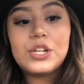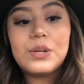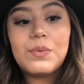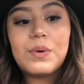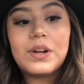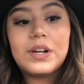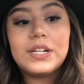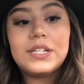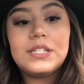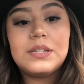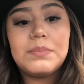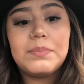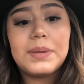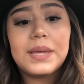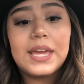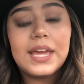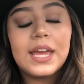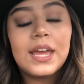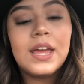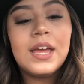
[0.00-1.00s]
she wanted to
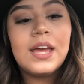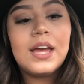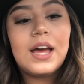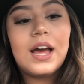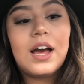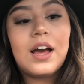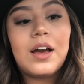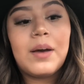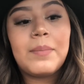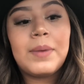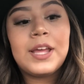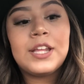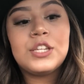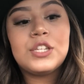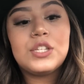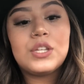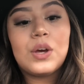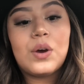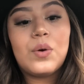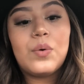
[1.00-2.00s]
be,
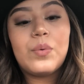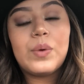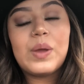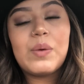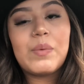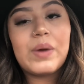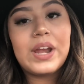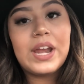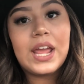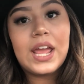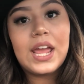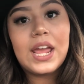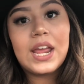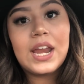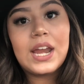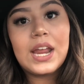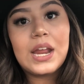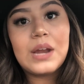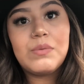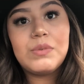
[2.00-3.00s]
and so we went
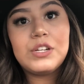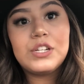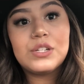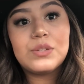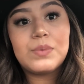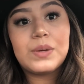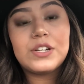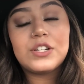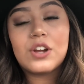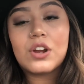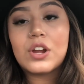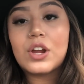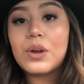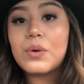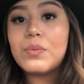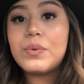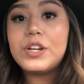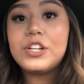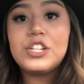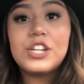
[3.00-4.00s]
in and we just went
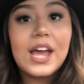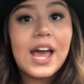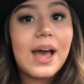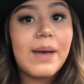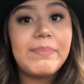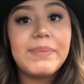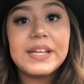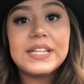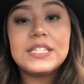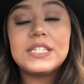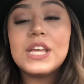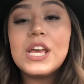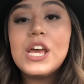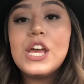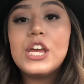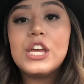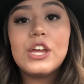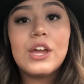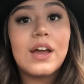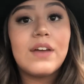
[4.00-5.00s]
darker, which happens.
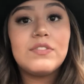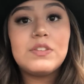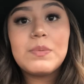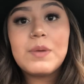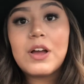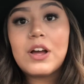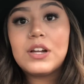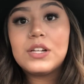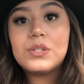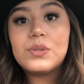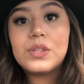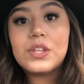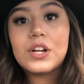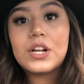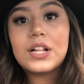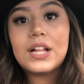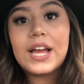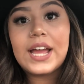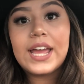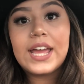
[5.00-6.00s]
You have to be honest with
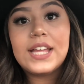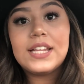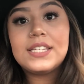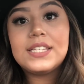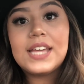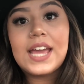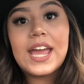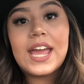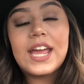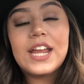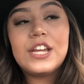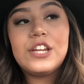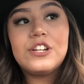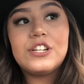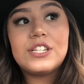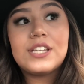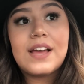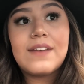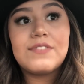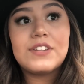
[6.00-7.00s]
your clients, and
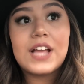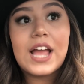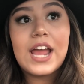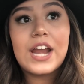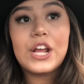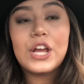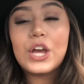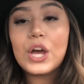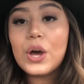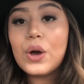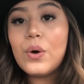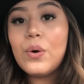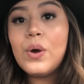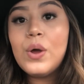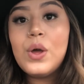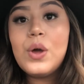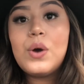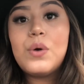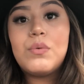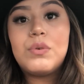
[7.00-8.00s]
you just have to kind of go
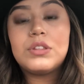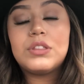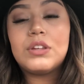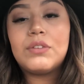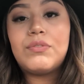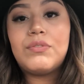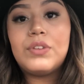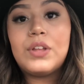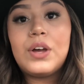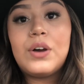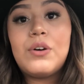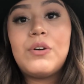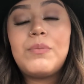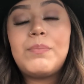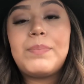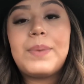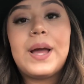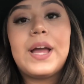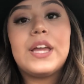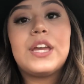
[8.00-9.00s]
with the
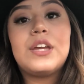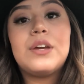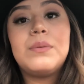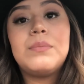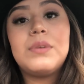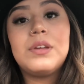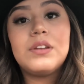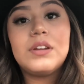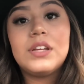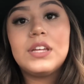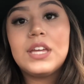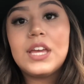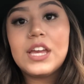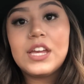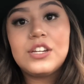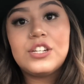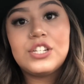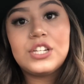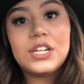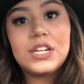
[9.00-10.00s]
flow, but
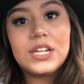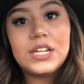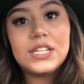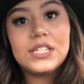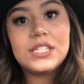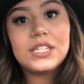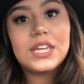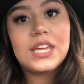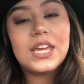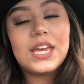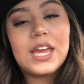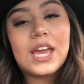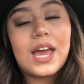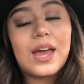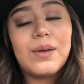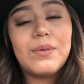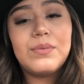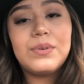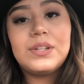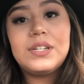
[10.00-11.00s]
communication is key.
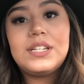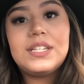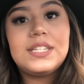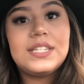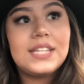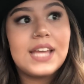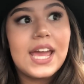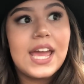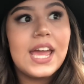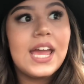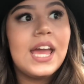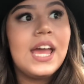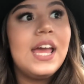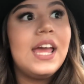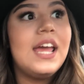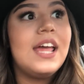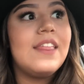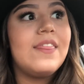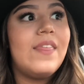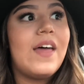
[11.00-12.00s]
I would say
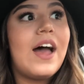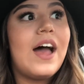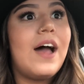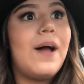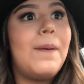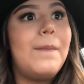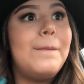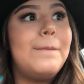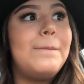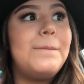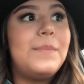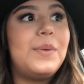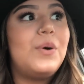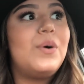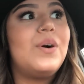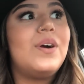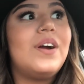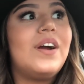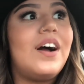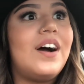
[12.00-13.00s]
that
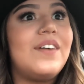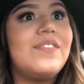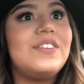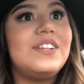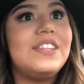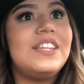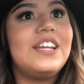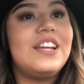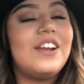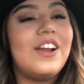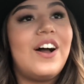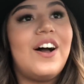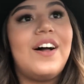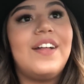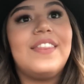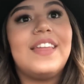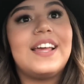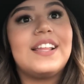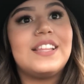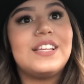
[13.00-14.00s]
more often than
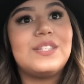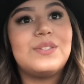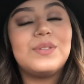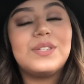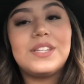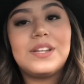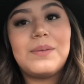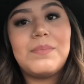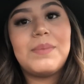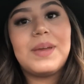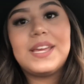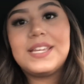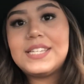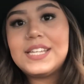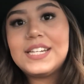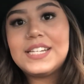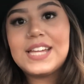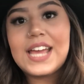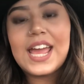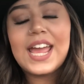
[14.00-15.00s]
not, like, this was an
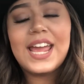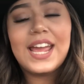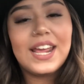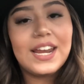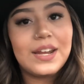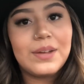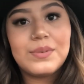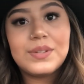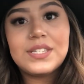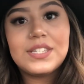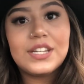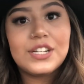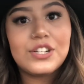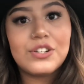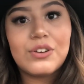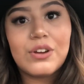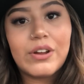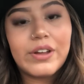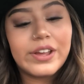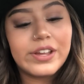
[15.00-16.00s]
amazing day and it was
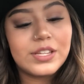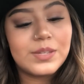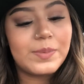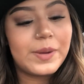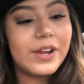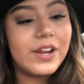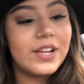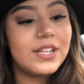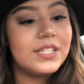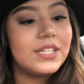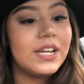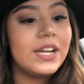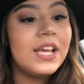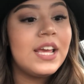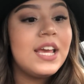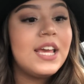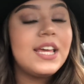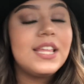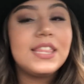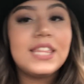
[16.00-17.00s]
such a growing experience, and
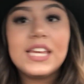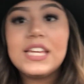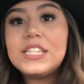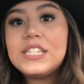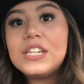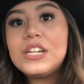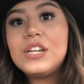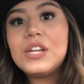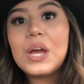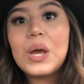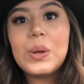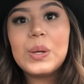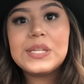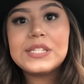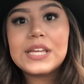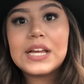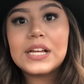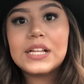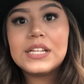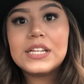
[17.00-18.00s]
things didn't go
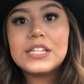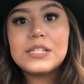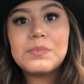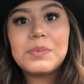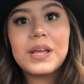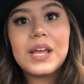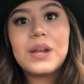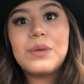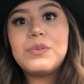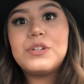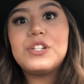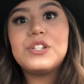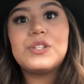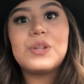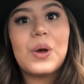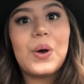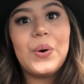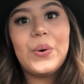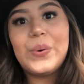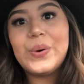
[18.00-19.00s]
exactly as planned, which
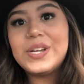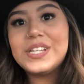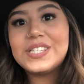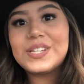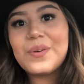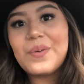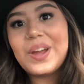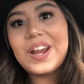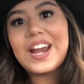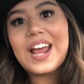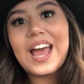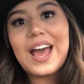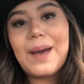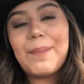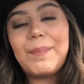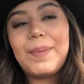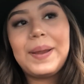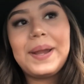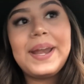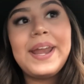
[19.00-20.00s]
is always going to
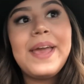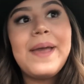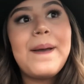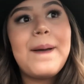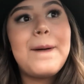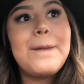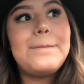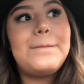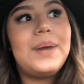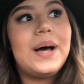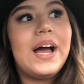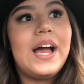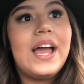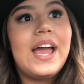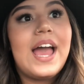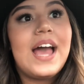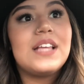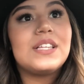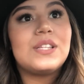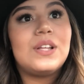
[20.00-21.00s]
happen,
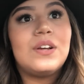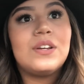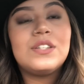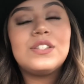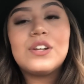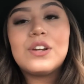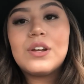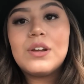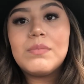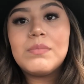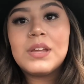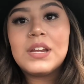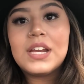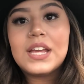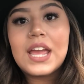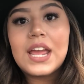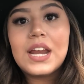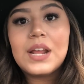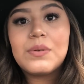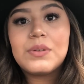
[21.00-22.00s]
but as long as you're
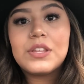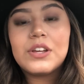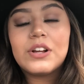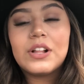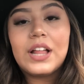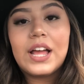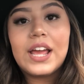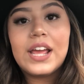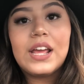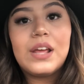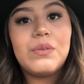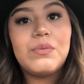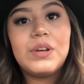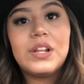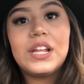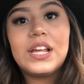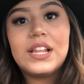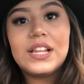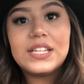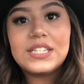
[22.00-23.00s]
communicating with your client and
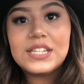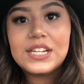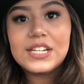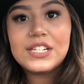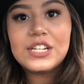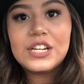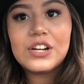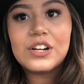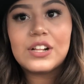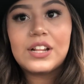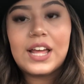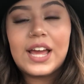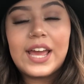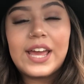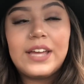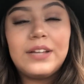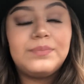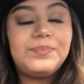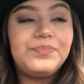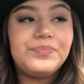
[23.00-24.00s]
really listening to your
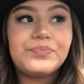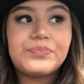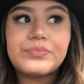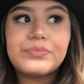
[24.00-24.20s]
client,